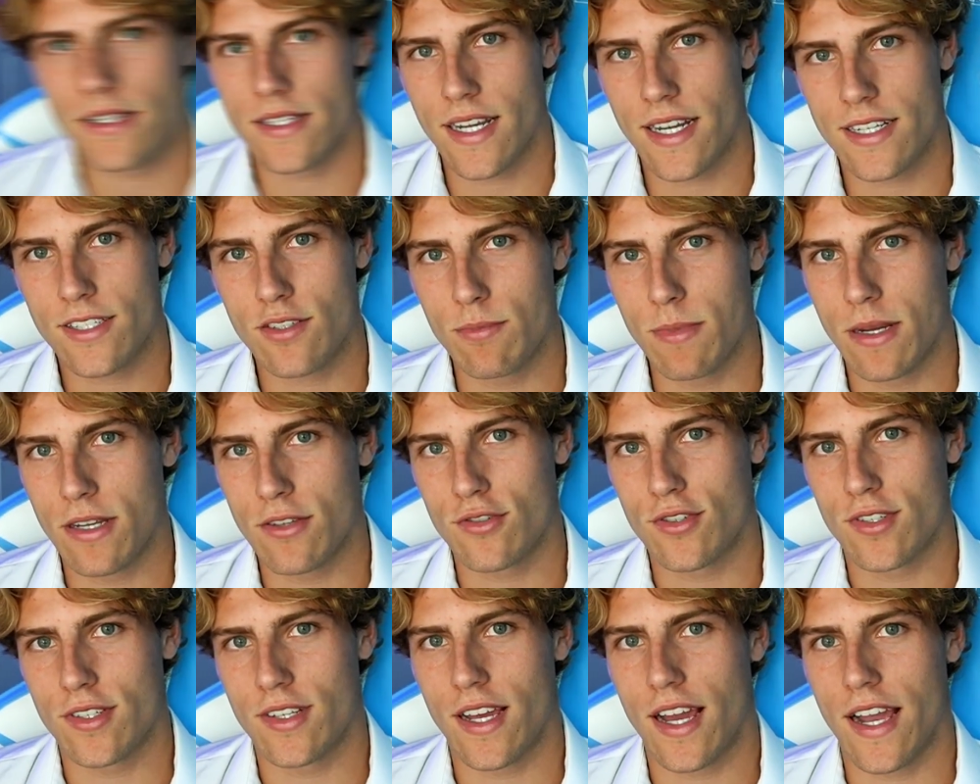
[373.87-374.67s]
Not to
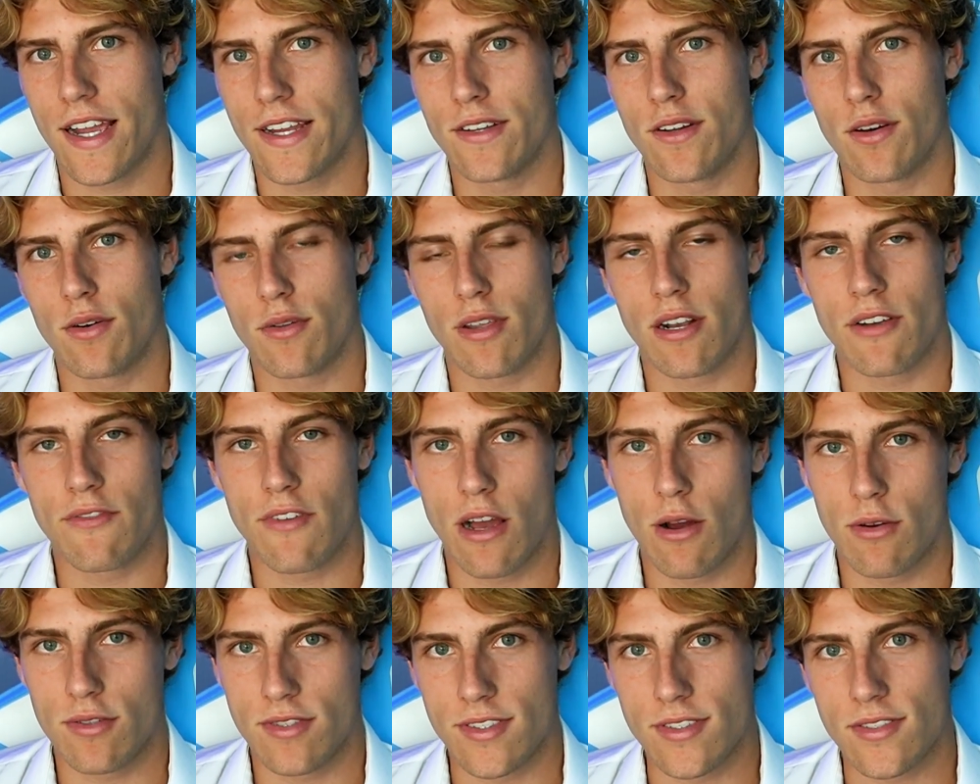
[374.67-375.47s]
mention, I know that if
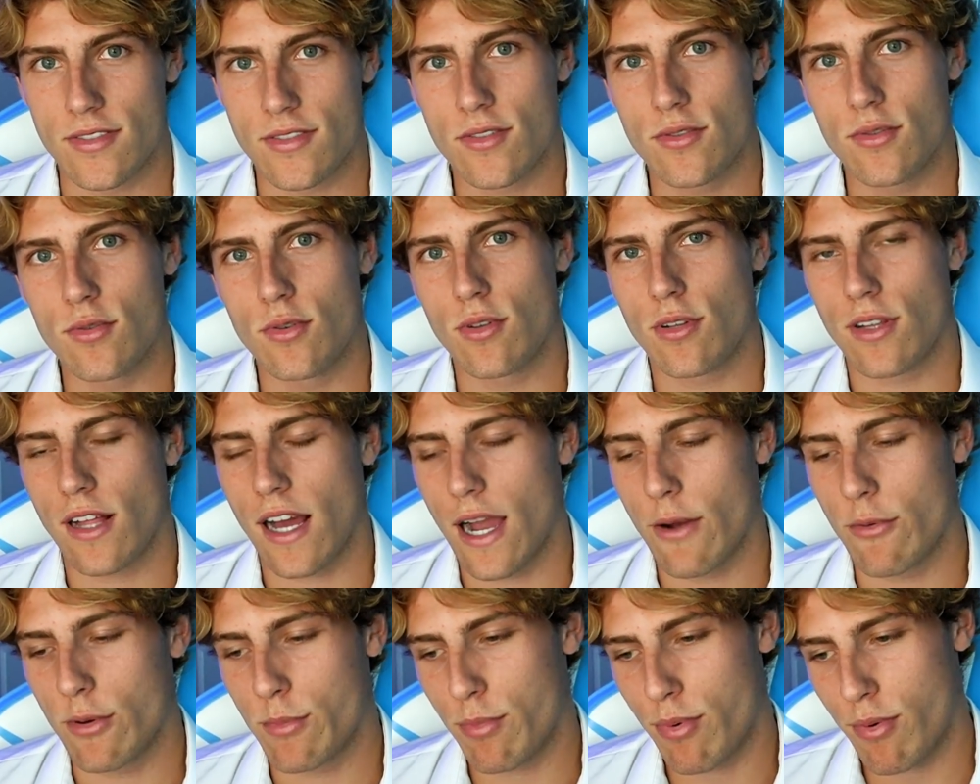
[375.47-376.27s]
I was in school, I
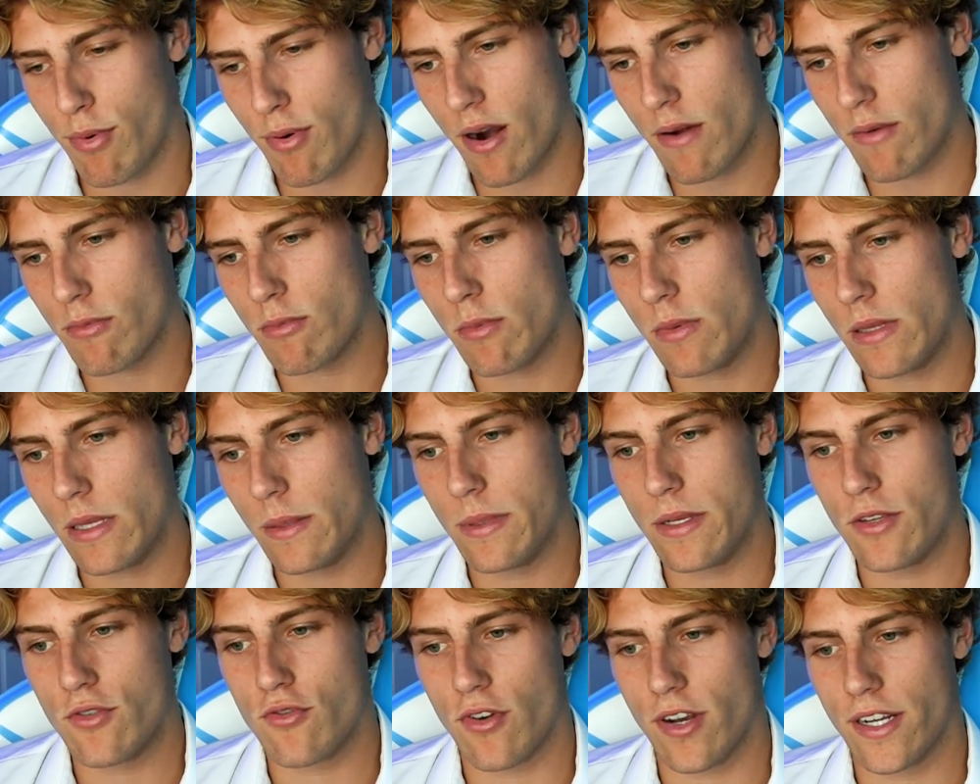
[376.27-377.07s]
would probably
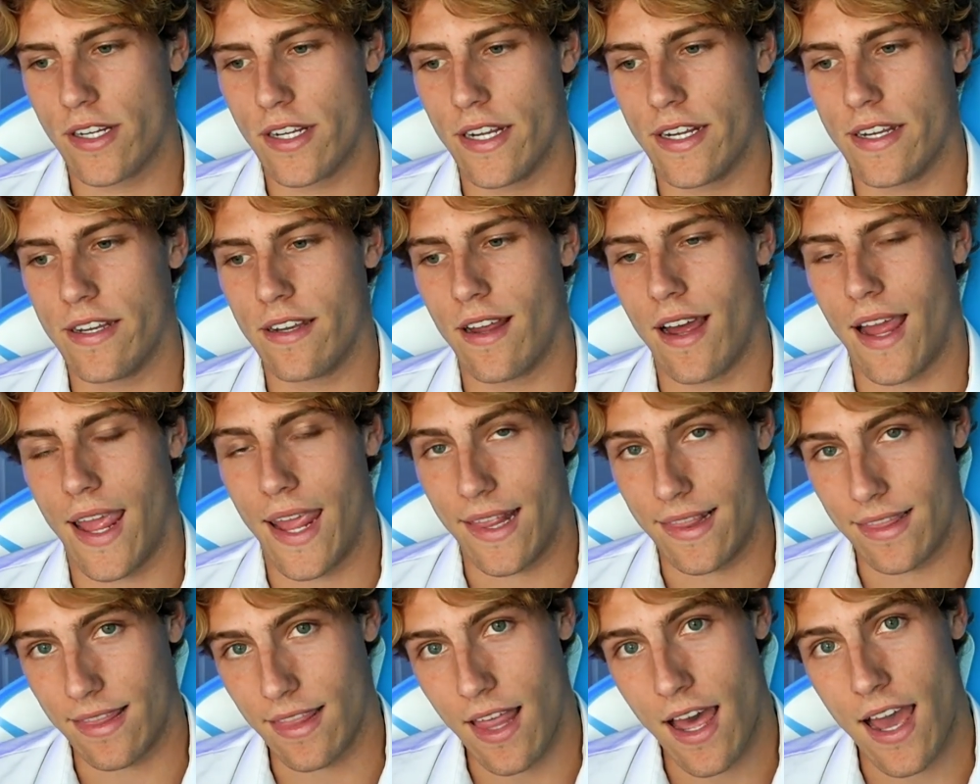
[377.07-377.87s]
be drinking a
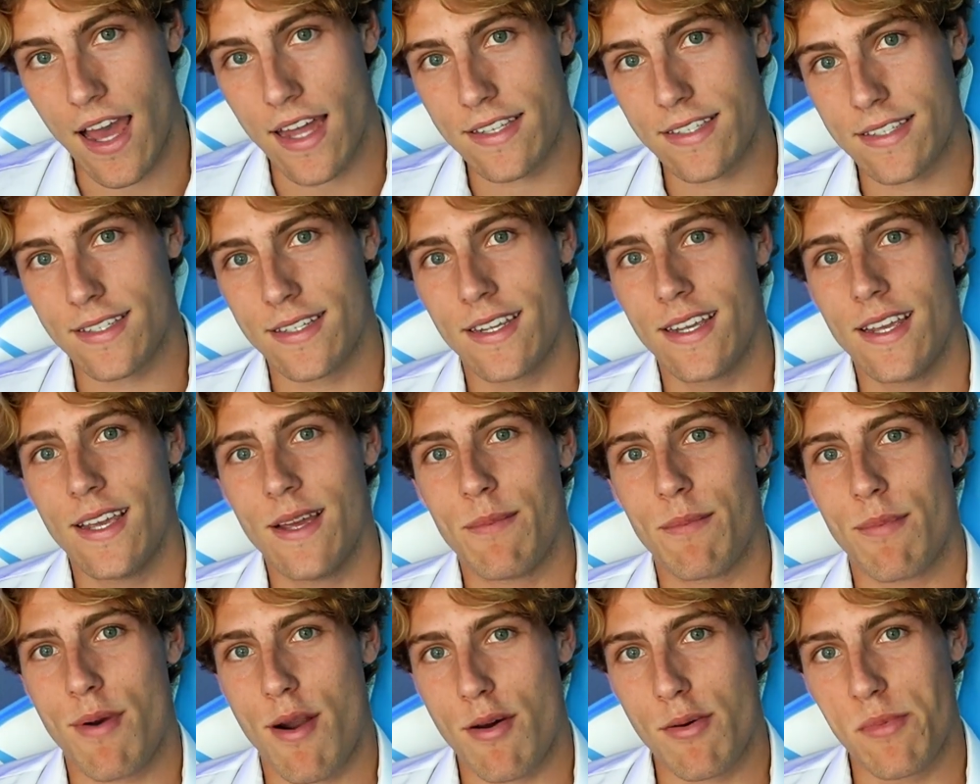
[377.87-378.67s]
lot,
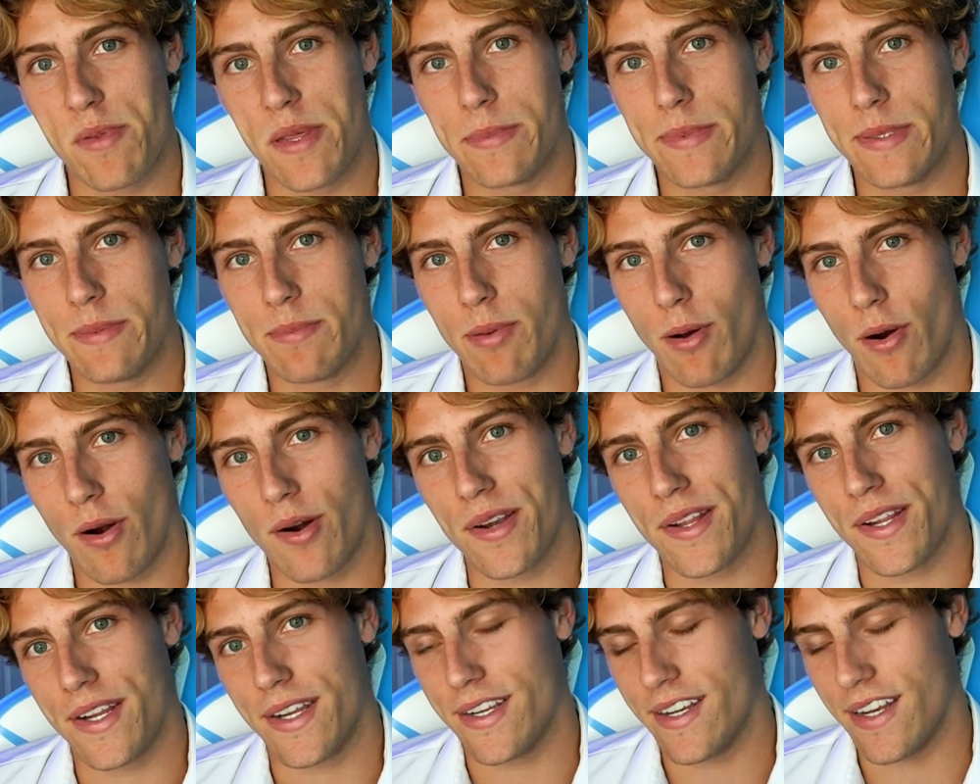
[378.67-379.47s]
probably be
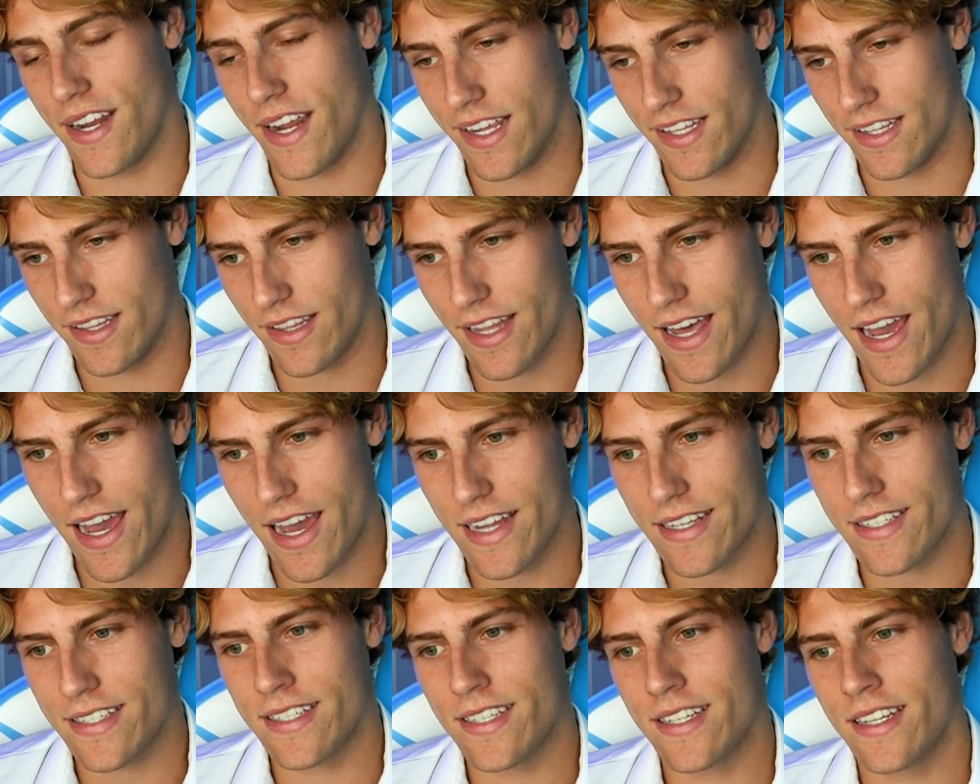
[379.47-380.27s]
partying a
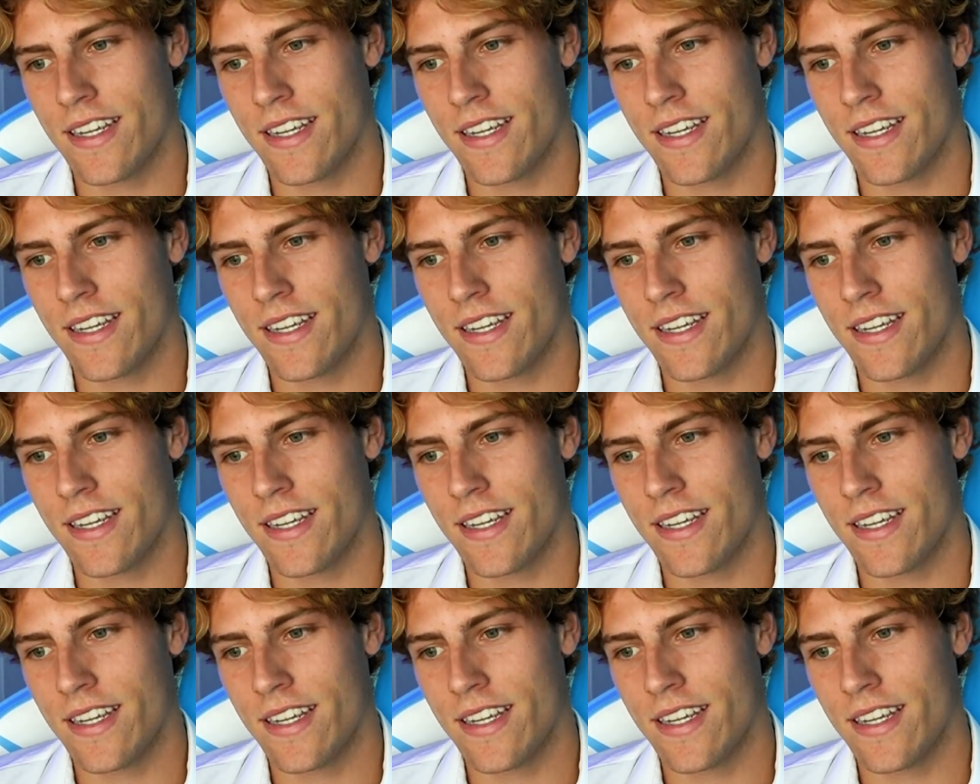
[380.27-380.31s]
lot.